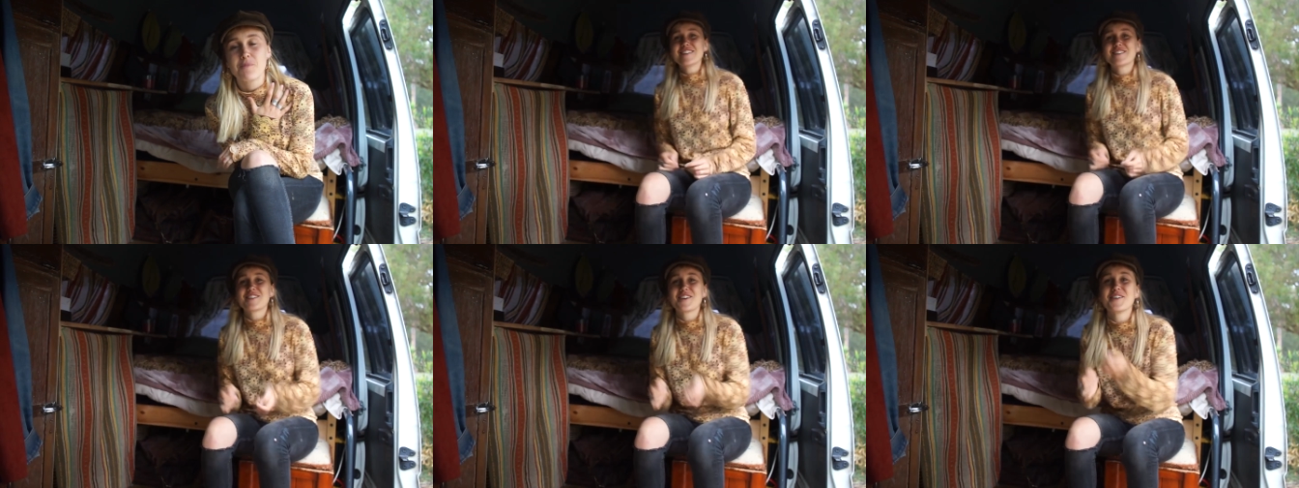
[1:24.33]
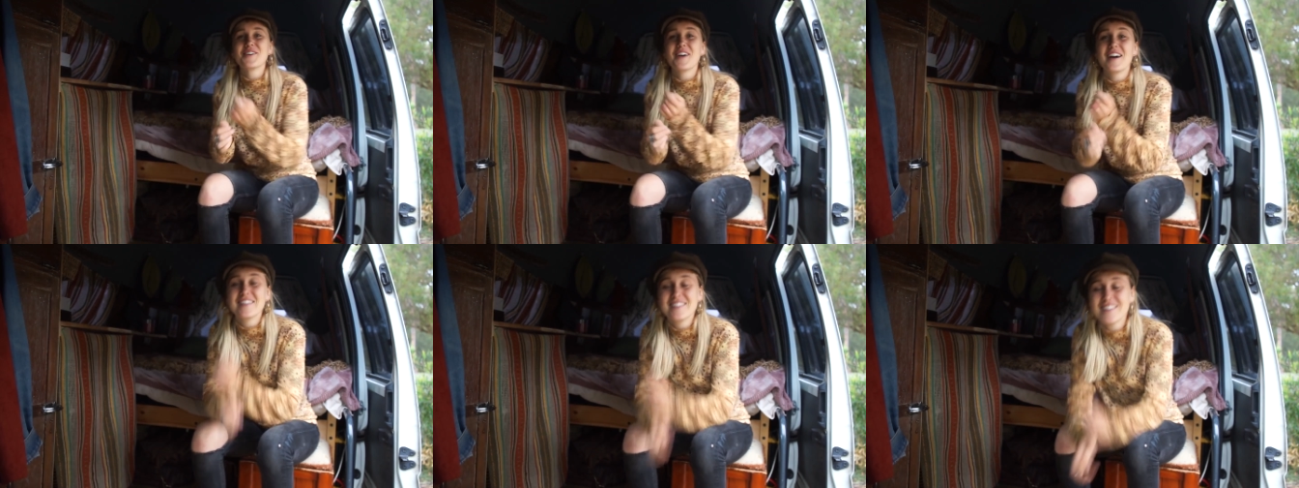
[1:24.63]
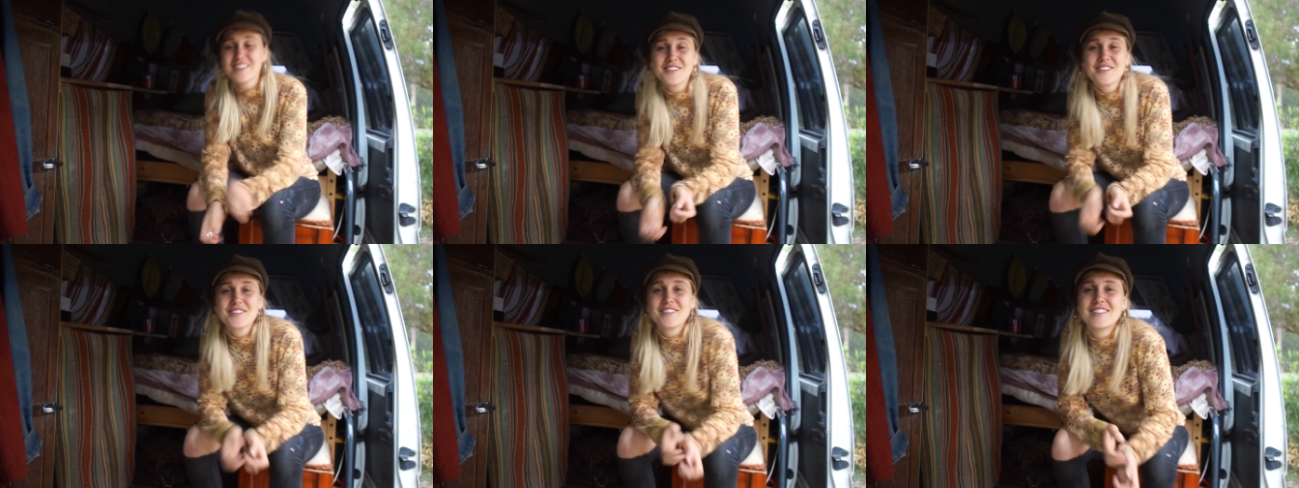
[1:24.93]
So I
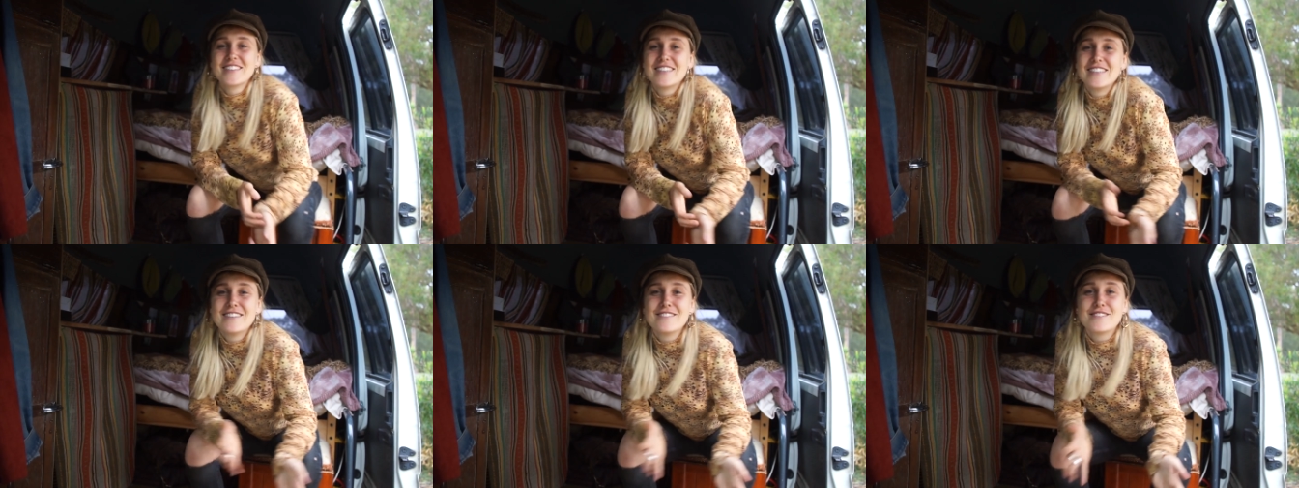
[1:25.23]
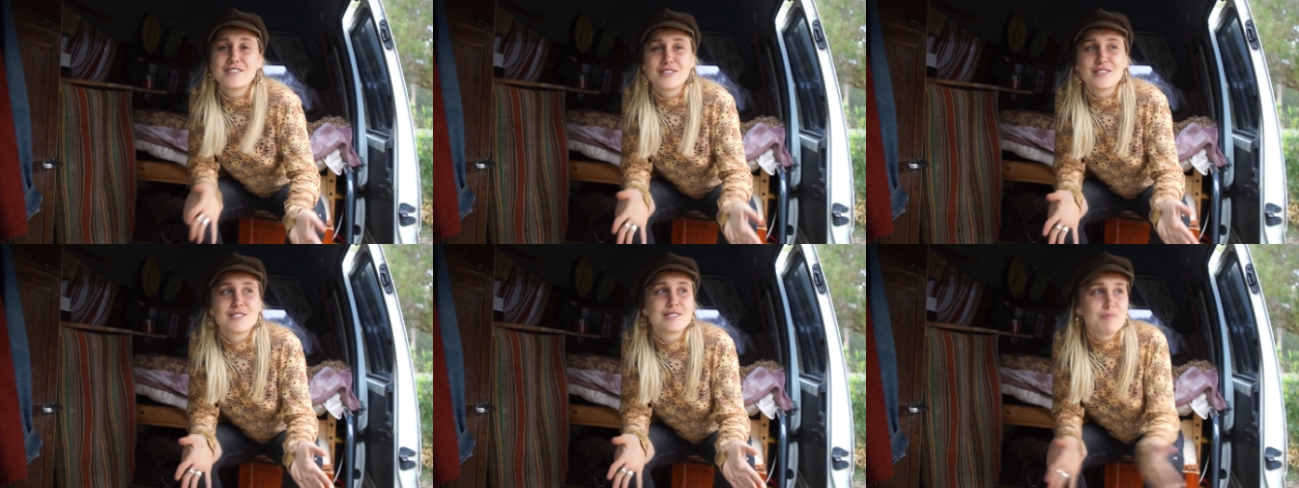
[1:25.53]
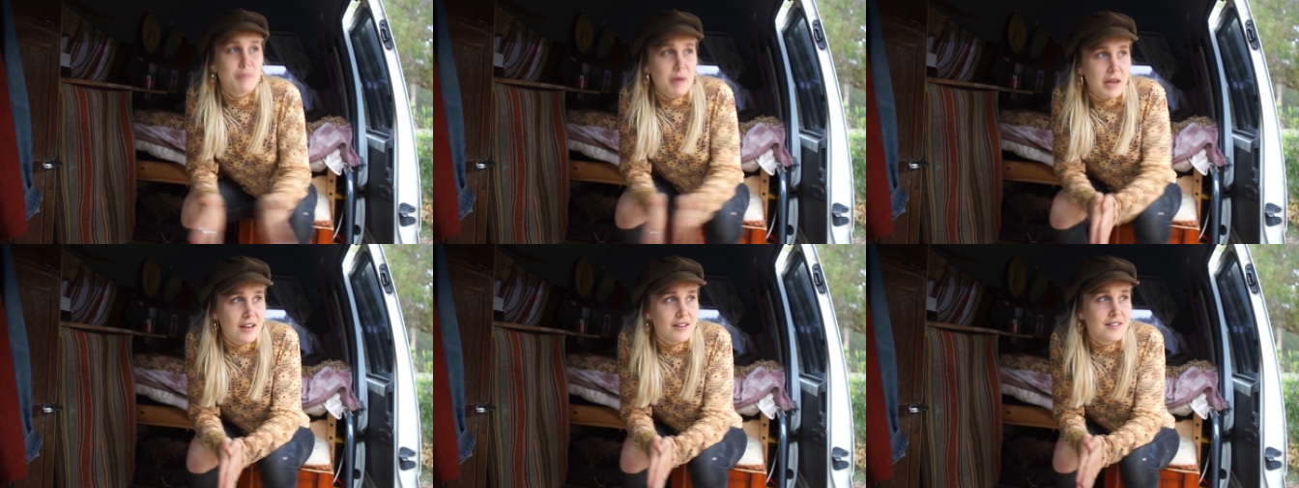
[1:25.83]
literally just
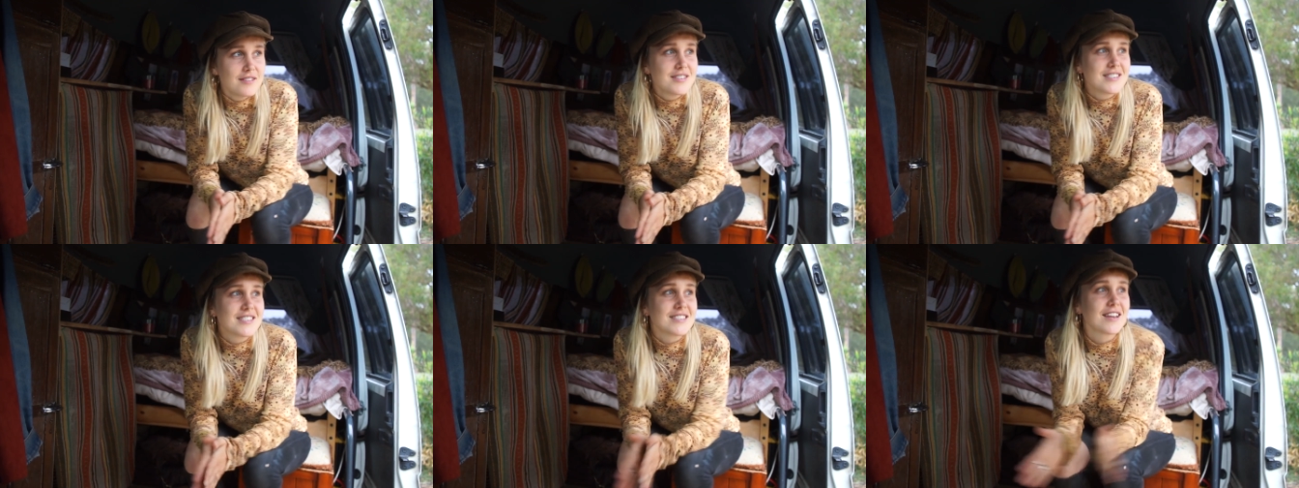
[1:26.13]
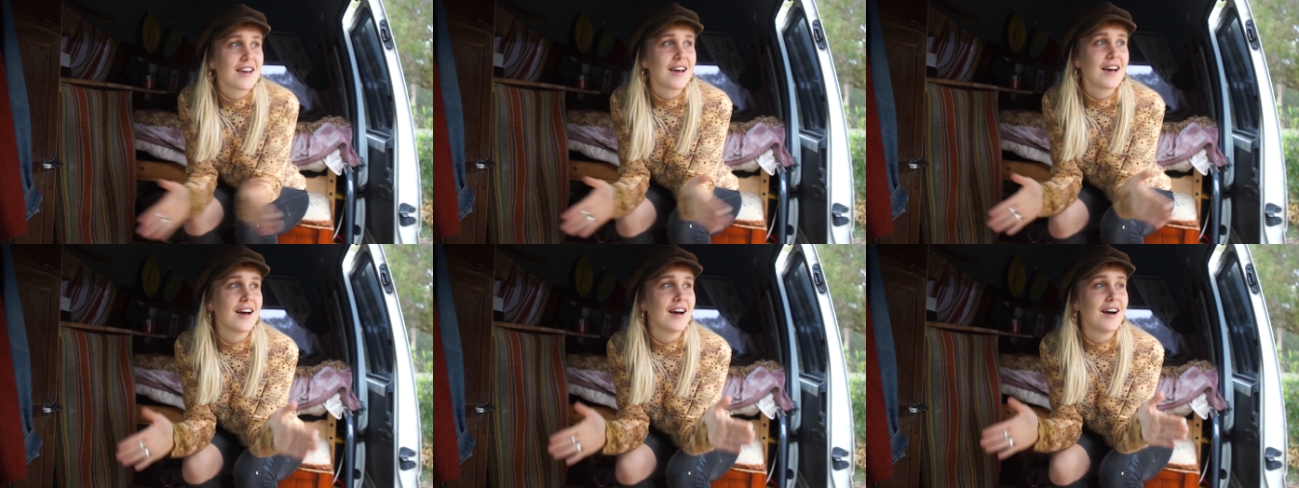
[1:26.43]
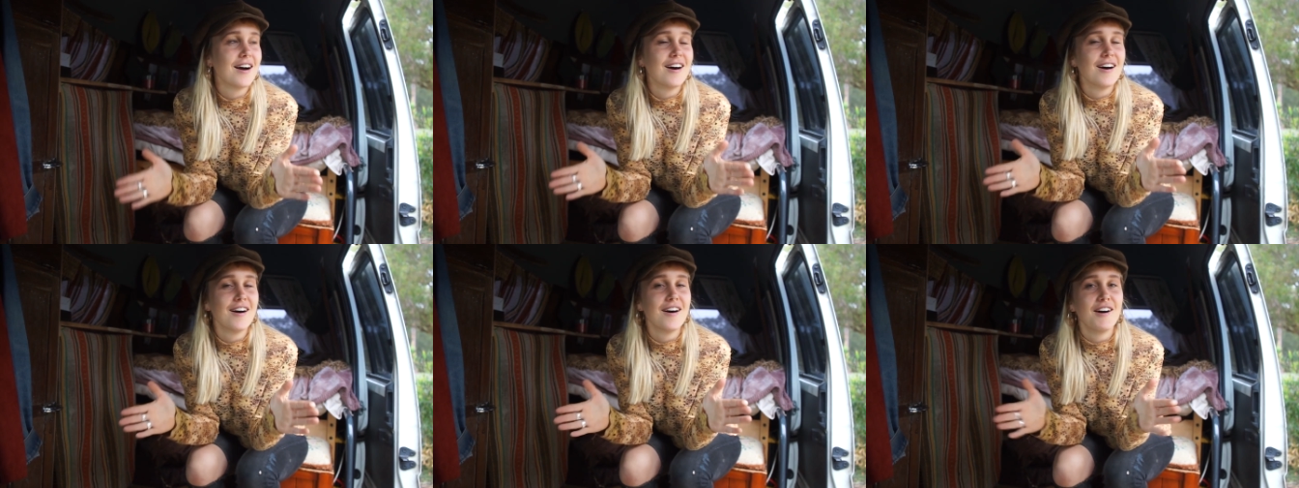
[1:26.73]
spent
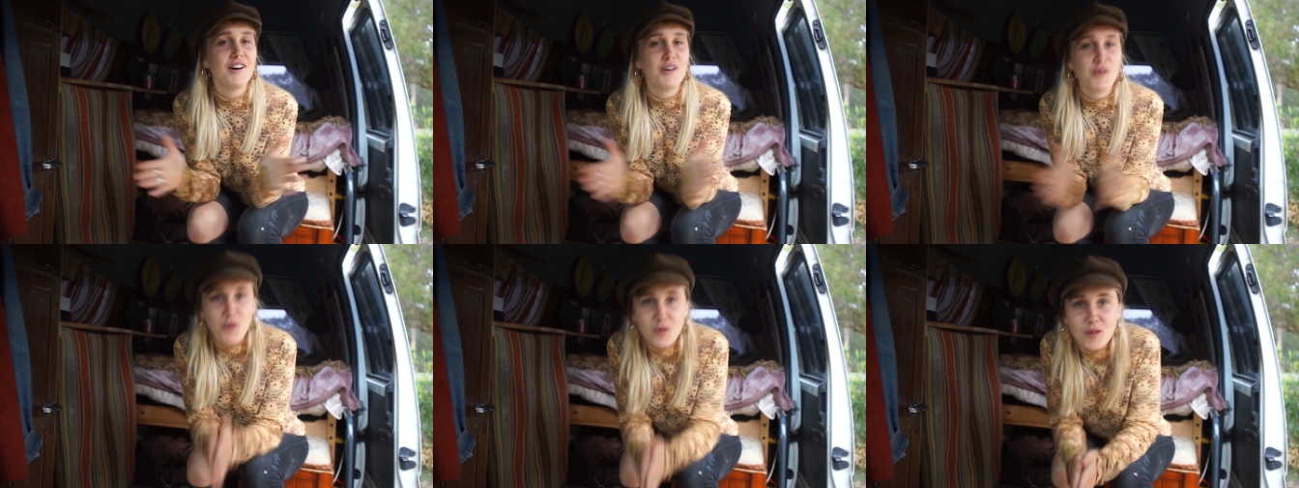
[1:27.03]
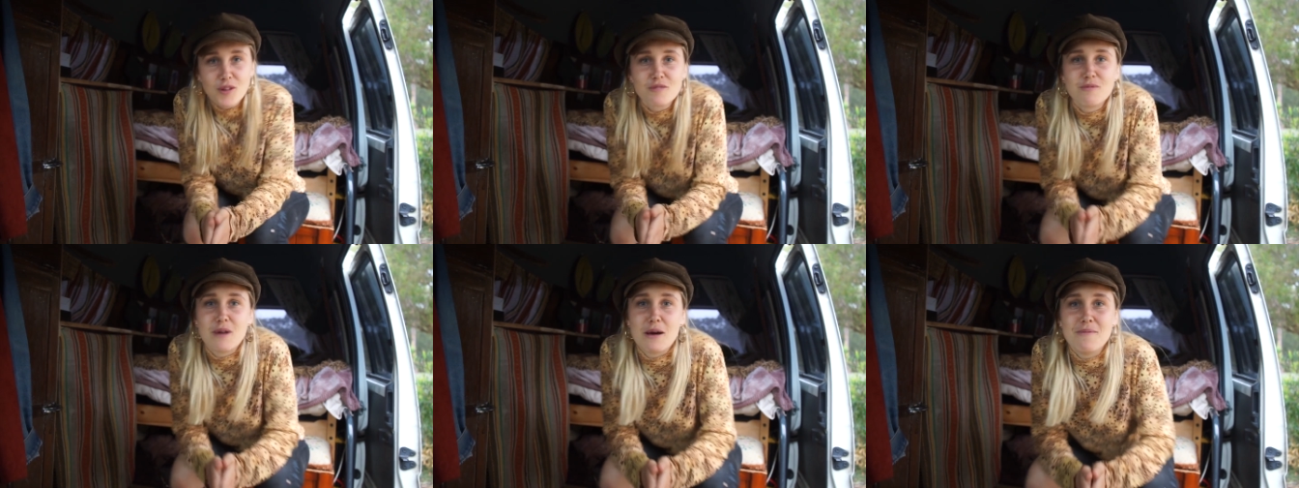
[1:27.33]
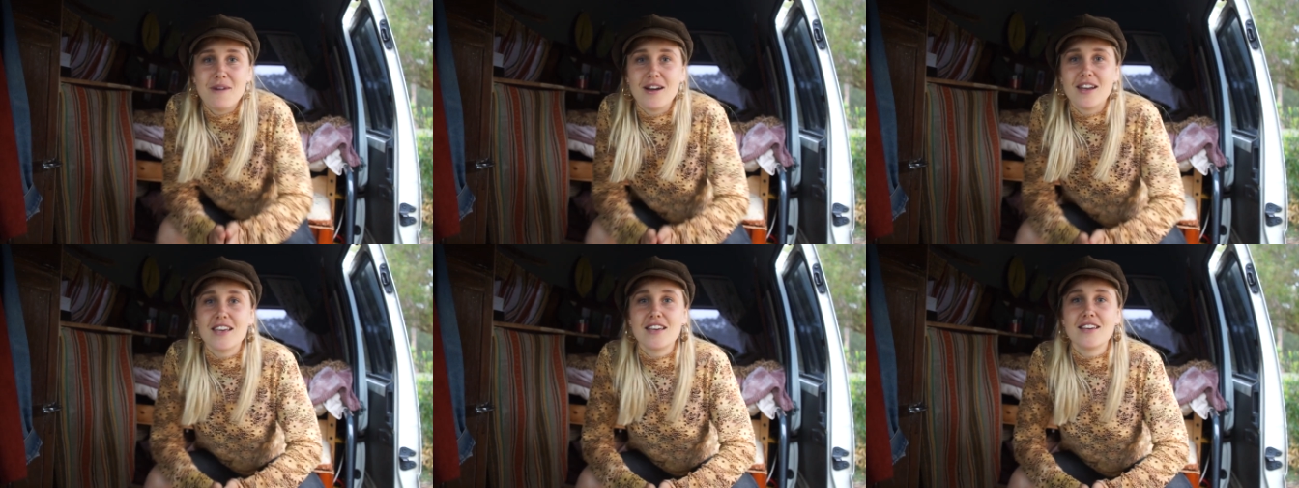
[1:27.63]
all of my
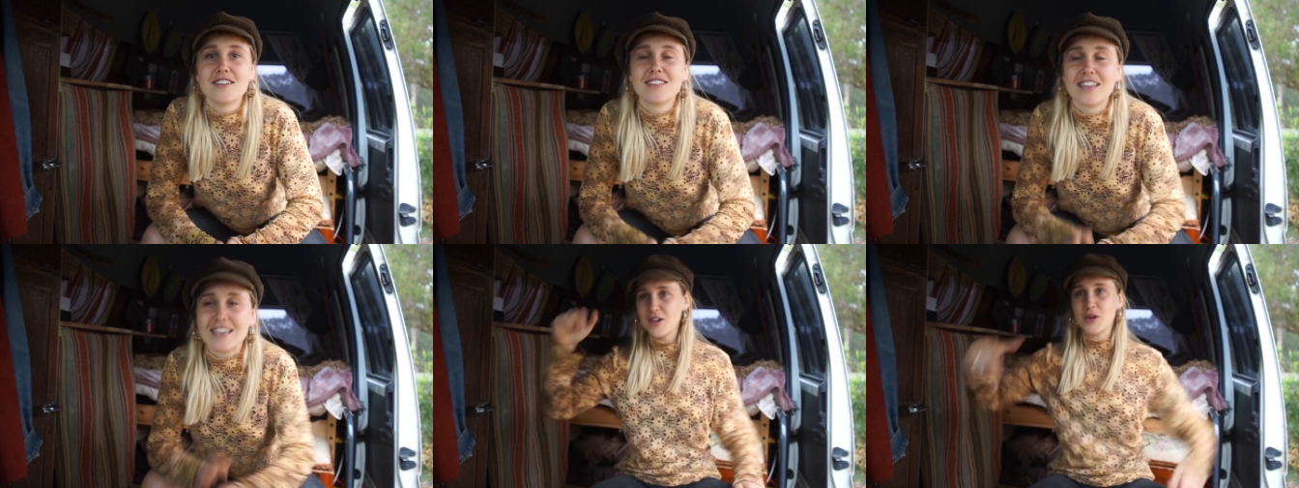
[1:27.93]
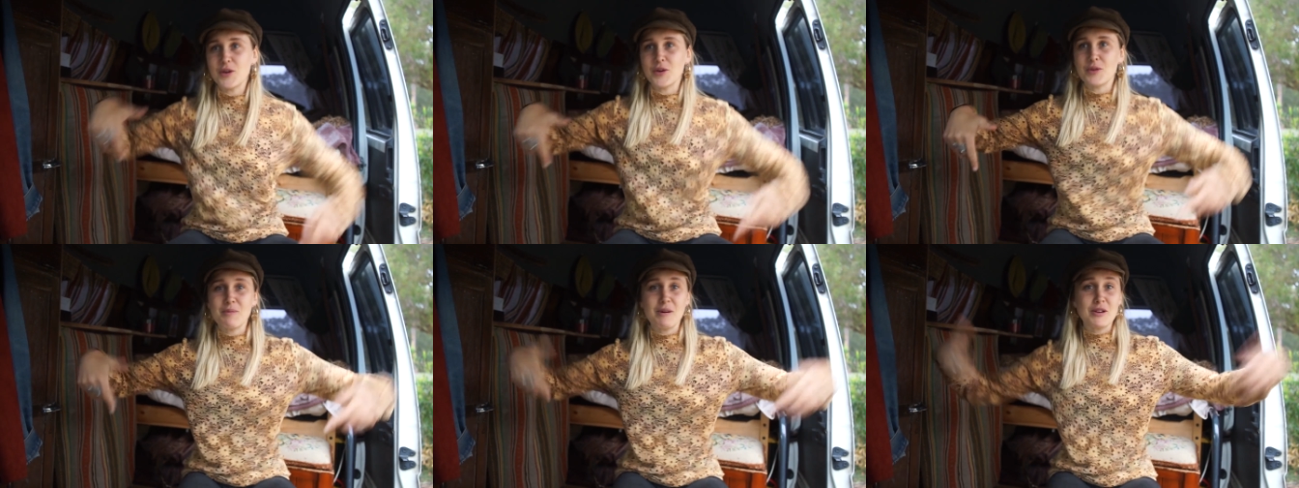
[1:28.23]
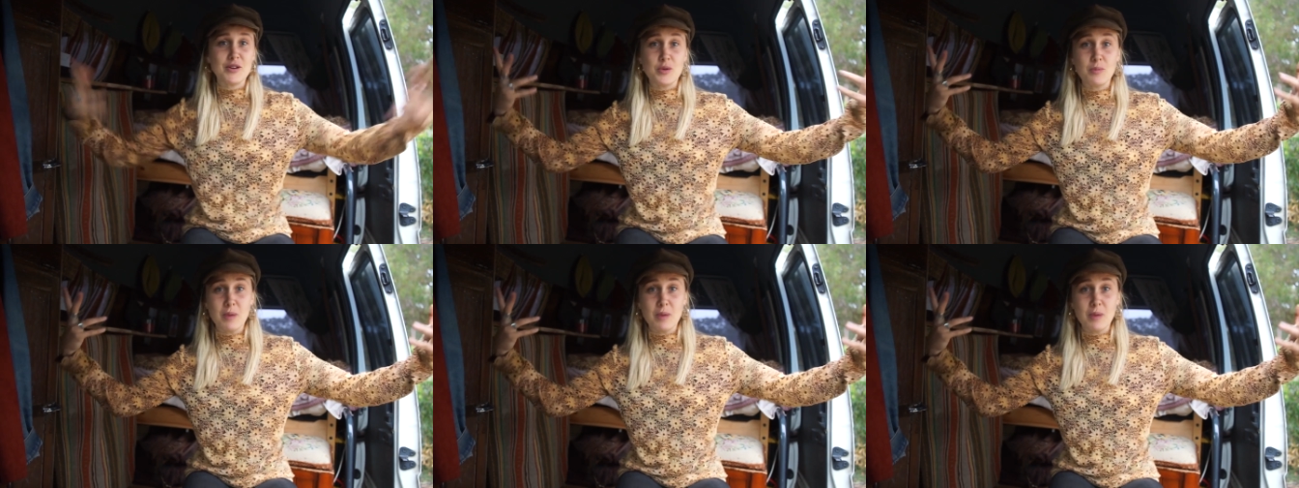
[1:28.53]
money on my new